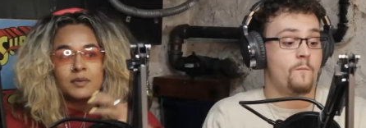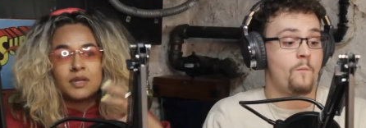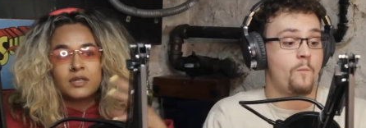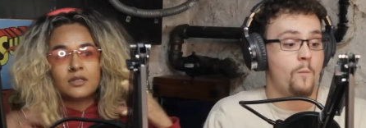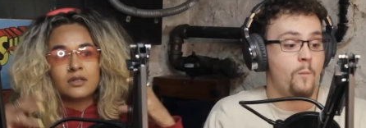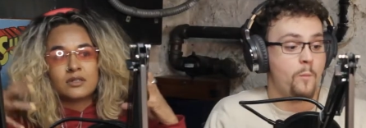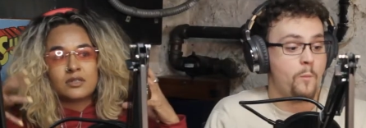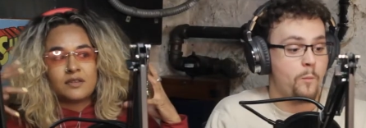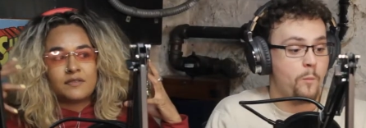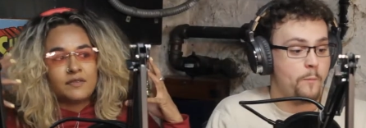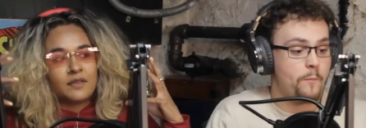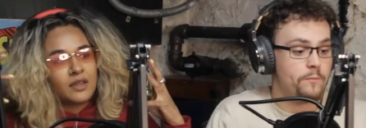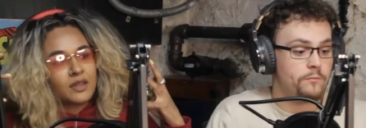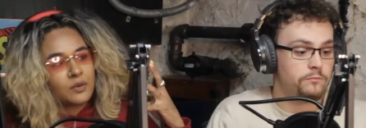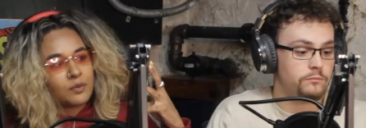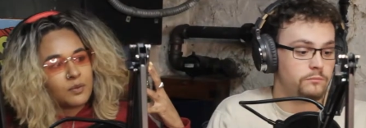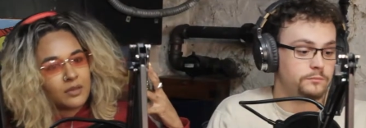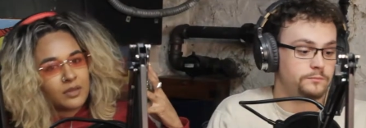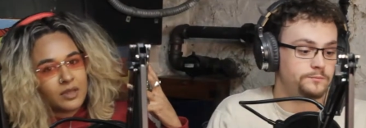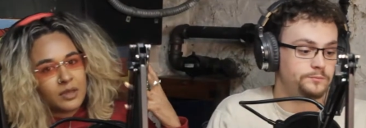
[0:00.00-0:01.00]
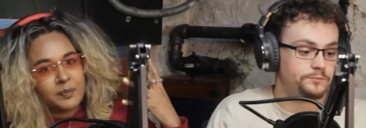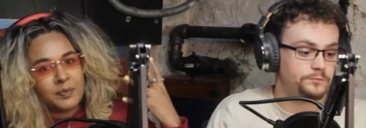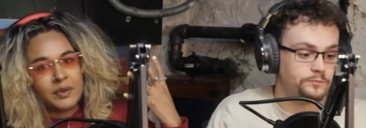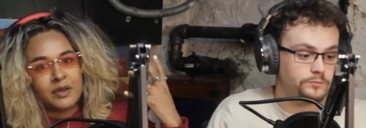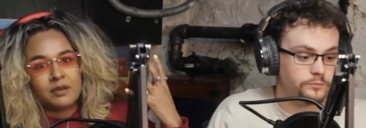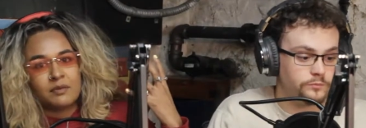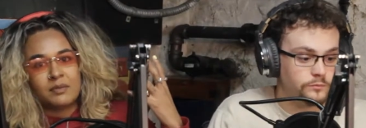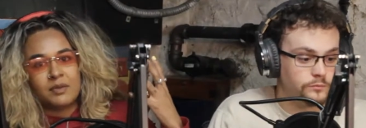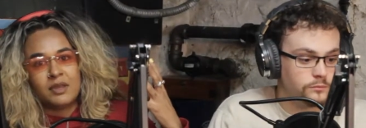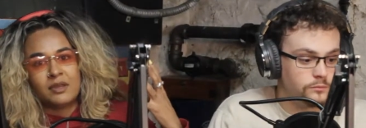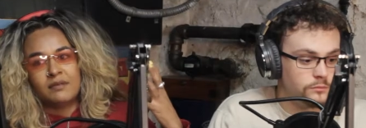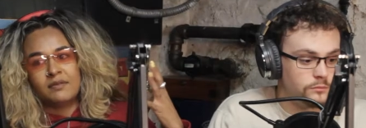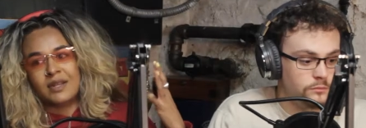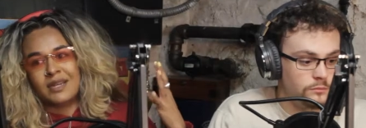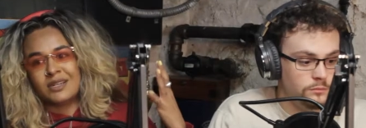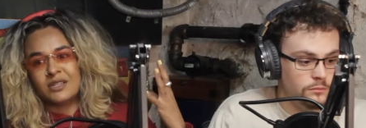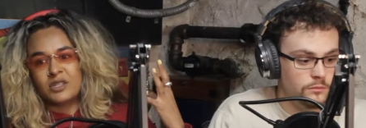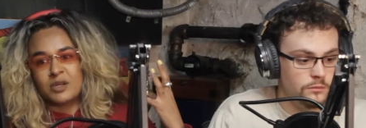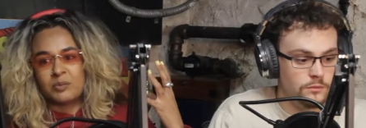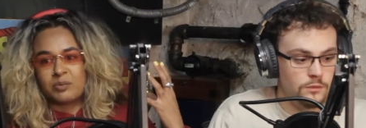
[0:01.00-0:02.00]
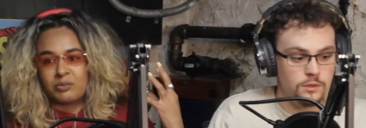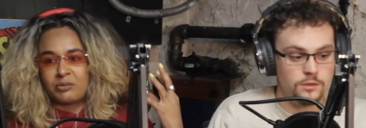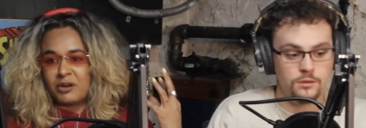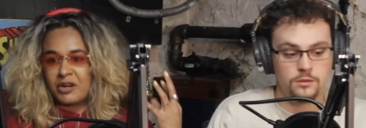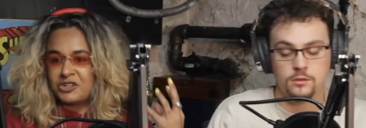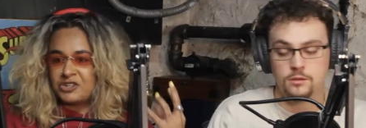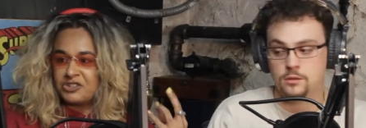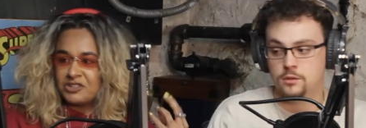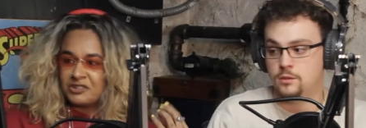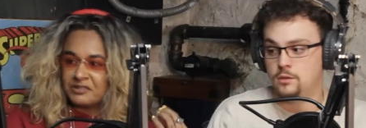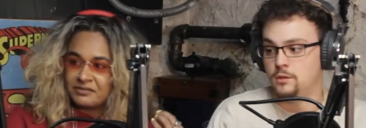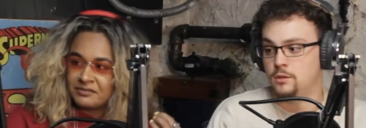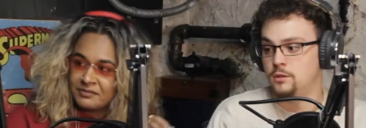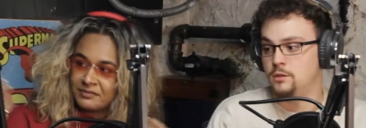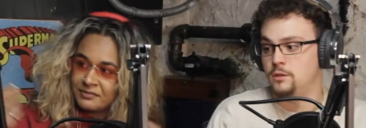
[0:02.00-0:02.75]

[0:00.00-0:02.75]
Speaker 1: dementors, I feel like, were the epitome of like depression.